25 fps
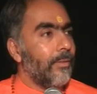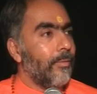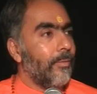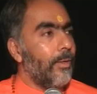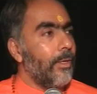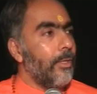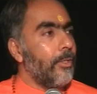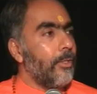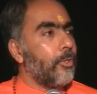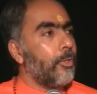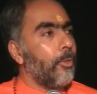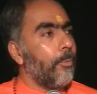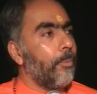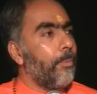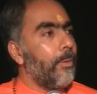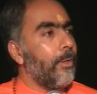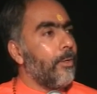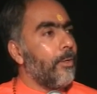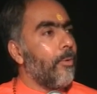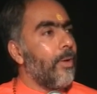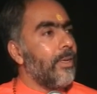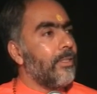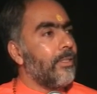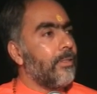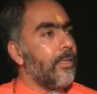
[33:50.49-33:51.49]
What a
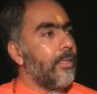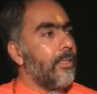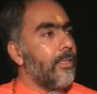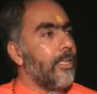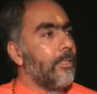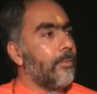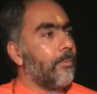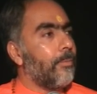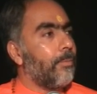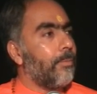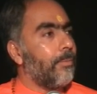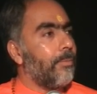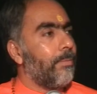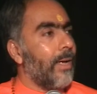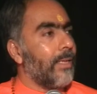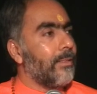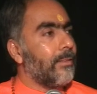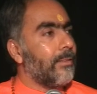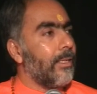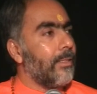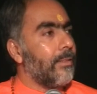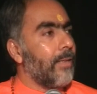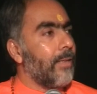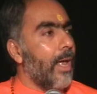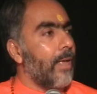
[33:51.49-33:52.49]
stupid question these
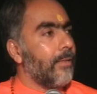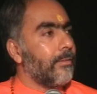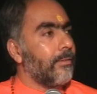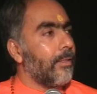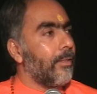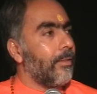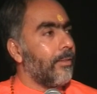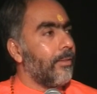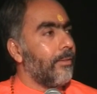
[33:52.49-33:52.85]
masters ask,